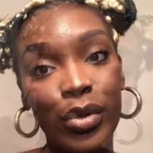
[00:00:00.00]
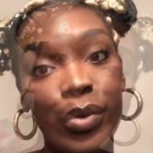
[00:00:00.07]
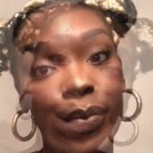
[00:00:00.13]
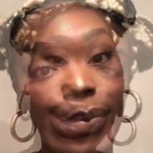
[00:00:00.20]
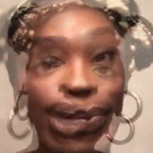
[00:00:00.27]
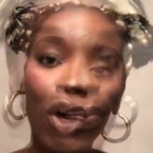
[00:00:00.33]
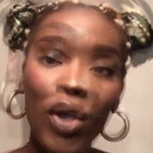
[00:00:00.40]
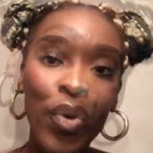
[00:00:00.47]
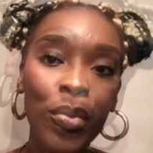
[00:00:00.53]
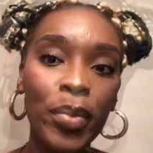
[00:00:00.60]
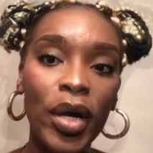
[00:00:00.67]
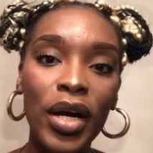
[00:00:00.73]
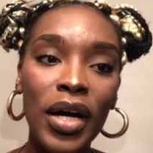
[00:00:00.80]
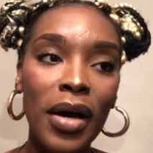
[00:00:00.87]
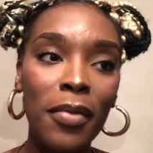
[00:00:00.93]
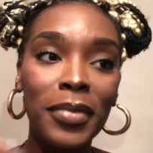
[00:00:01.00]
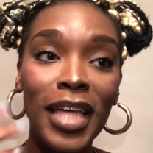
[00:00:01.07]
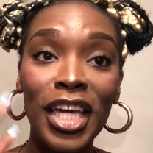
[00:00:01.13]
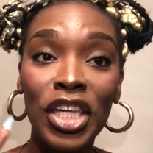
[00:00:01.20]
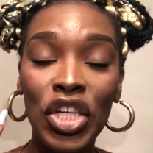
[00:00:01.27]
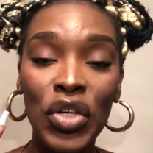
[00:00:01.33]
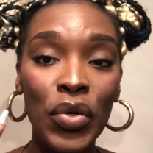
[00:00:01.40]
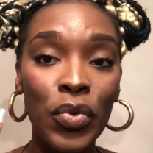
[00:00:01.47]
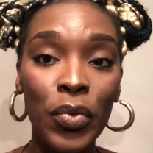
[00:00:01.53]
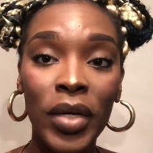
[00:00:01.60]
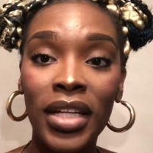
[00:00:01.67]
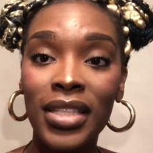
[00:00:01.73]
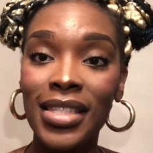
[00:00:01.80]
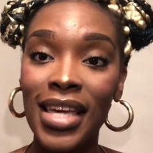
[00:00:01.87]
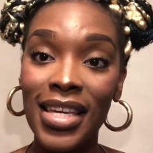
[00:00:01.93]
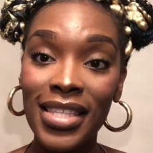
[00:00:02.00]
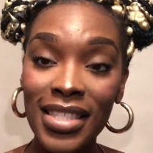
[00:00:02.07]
So I hope that you would take